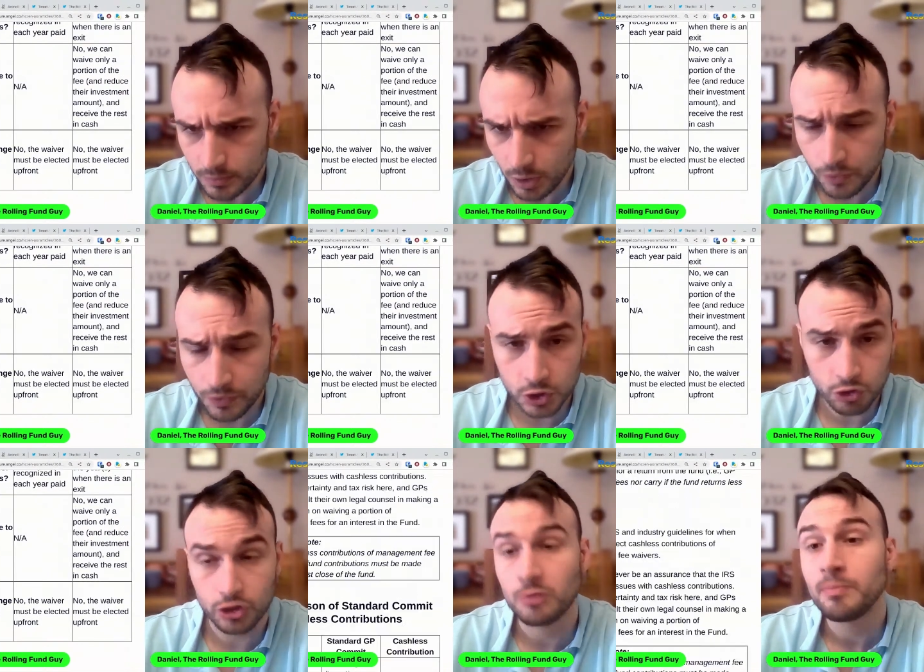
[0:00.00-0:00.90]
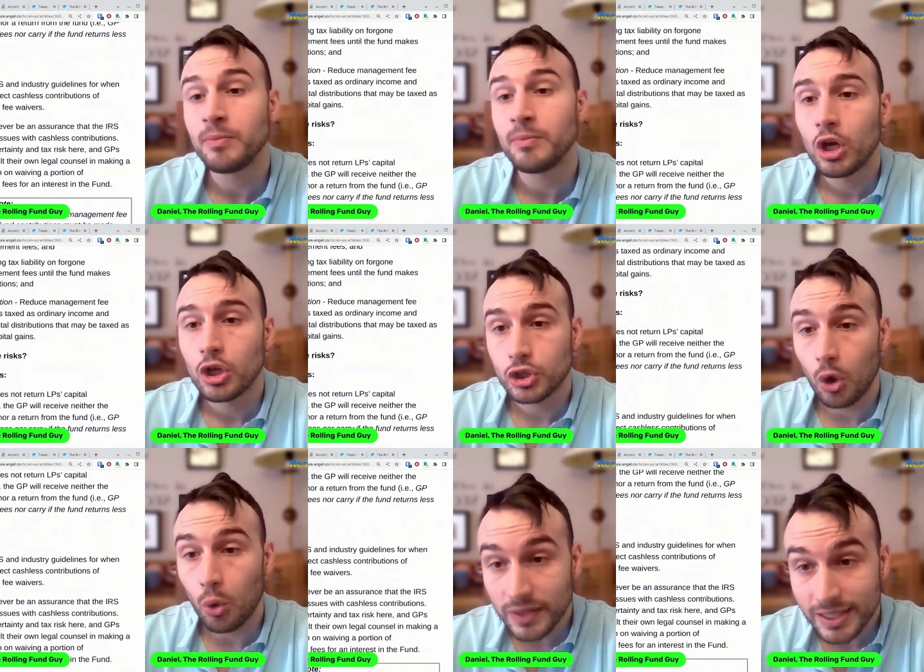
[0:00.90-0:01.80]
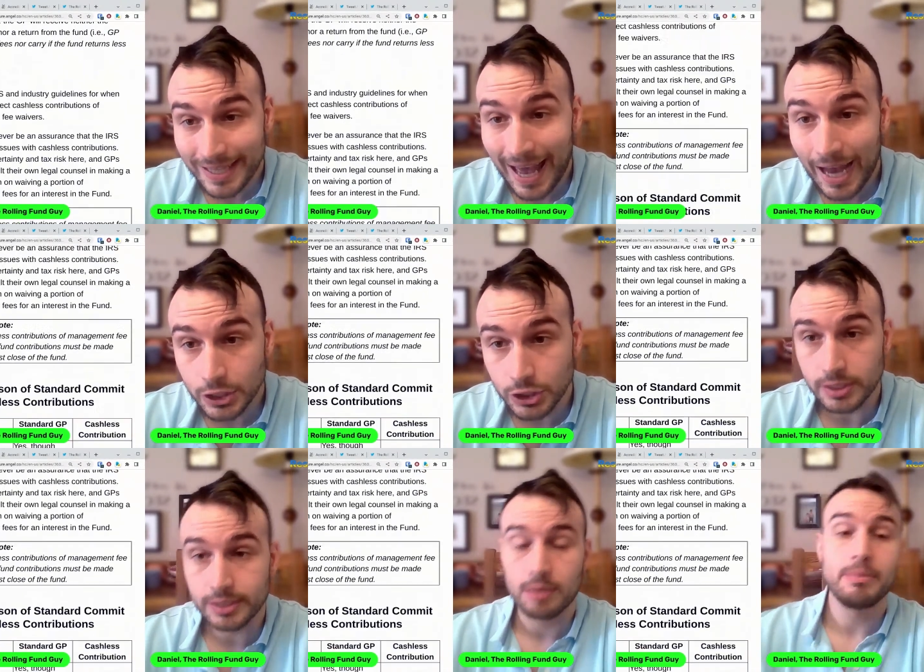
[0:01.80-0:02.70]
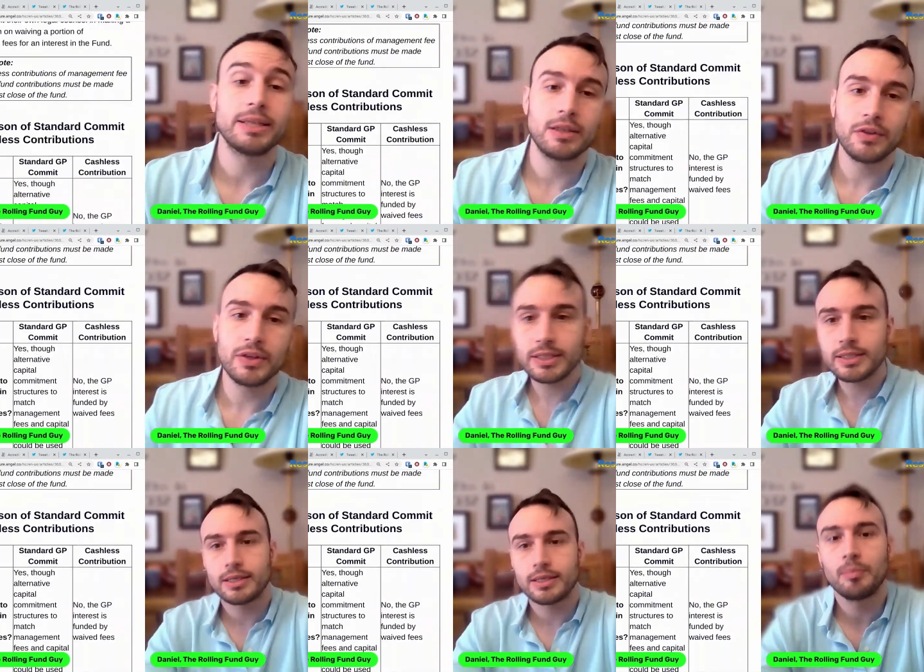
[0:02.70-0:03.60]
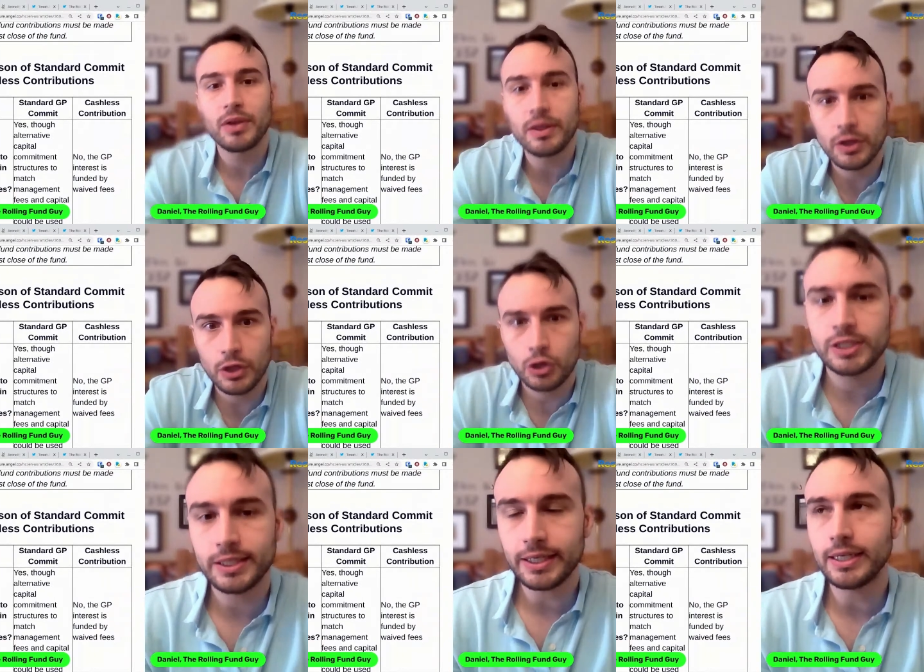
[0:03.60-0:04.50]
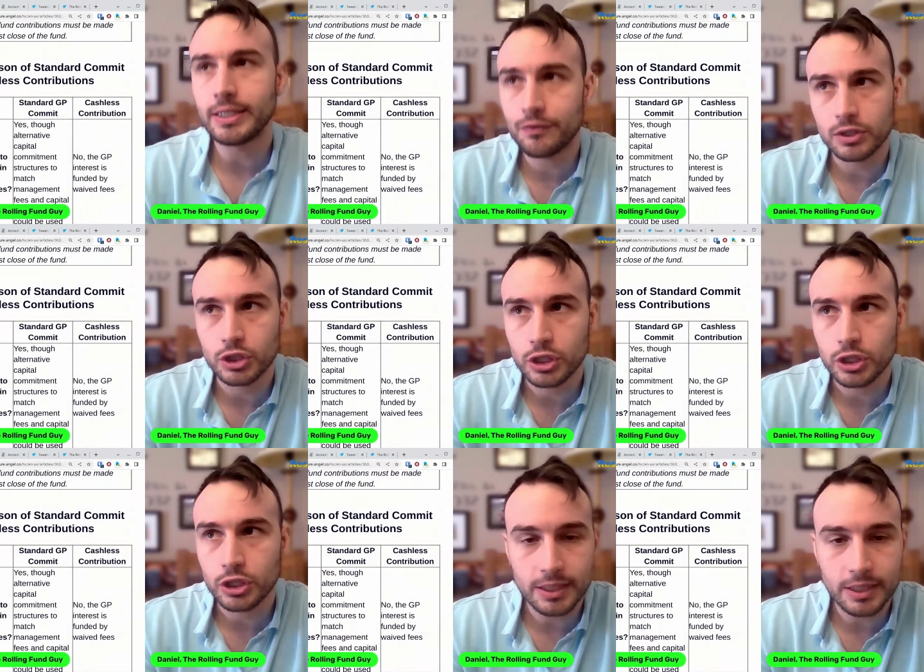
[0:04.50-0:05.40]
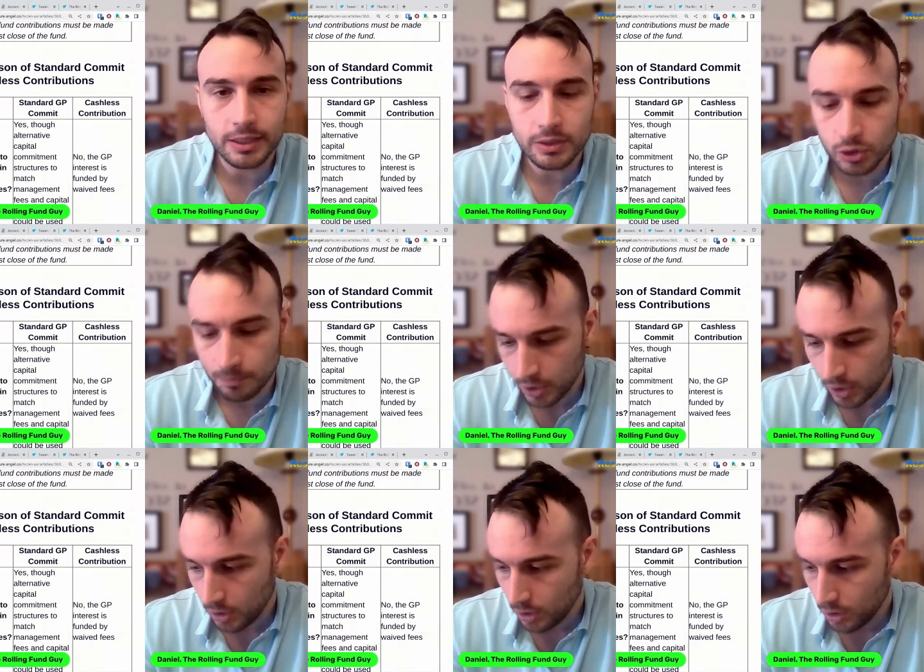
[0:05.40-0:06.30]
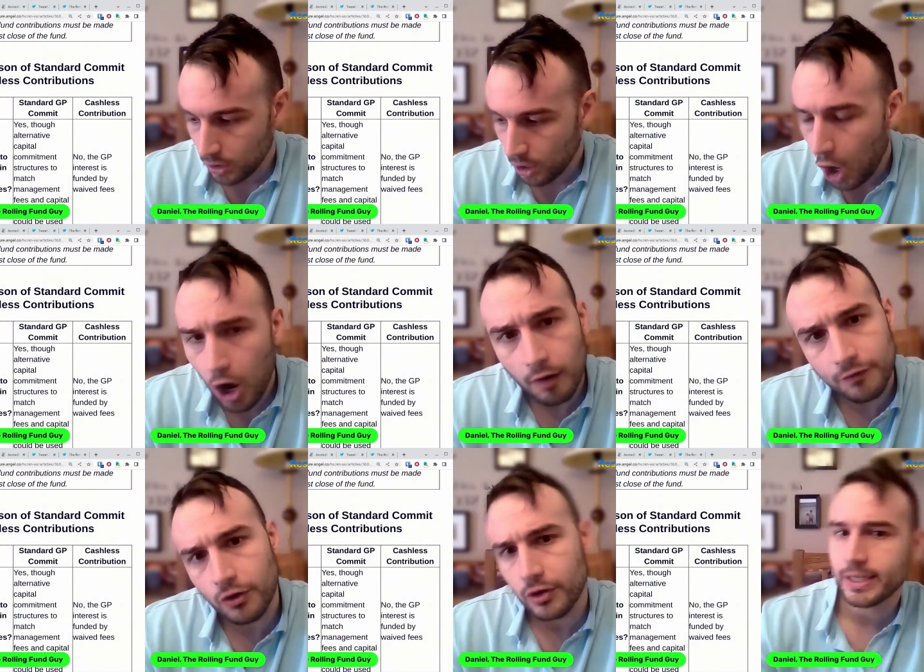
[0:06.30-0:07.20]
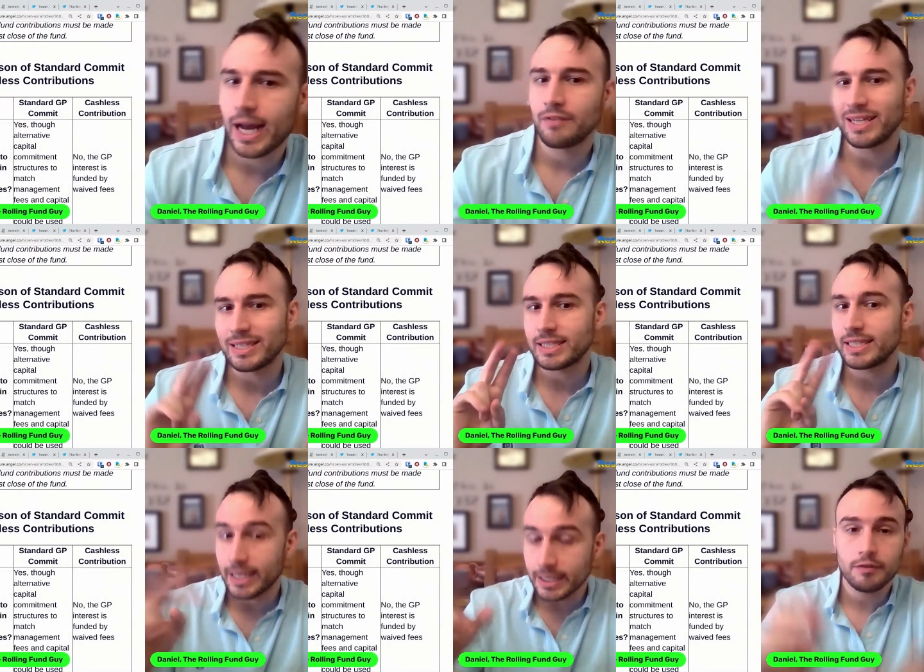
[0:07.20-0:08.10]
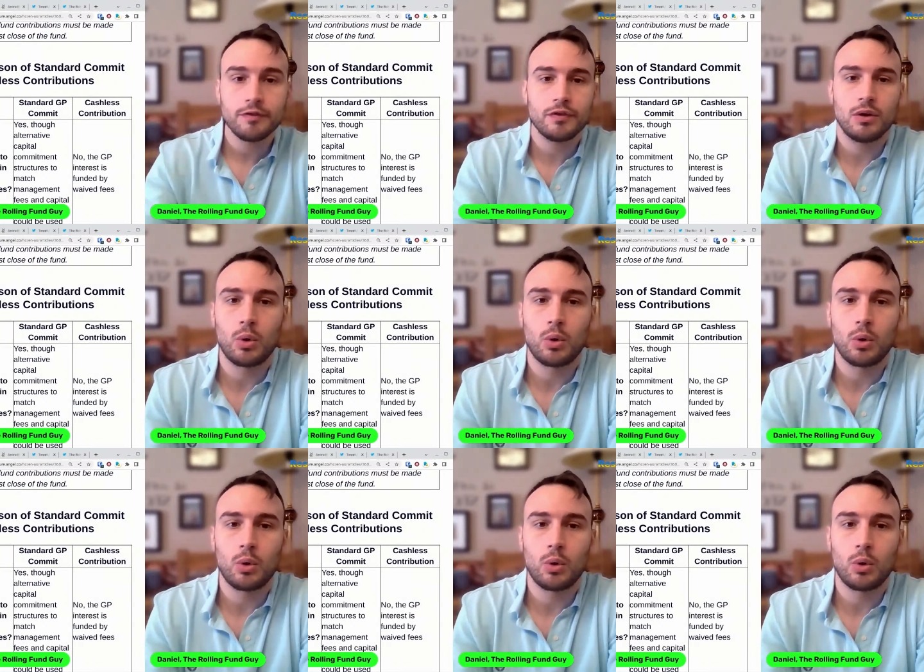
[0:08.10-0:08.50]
with the structure. So with these cashless commits, this is something that you're seeing different GPs offer as kind of an incentive or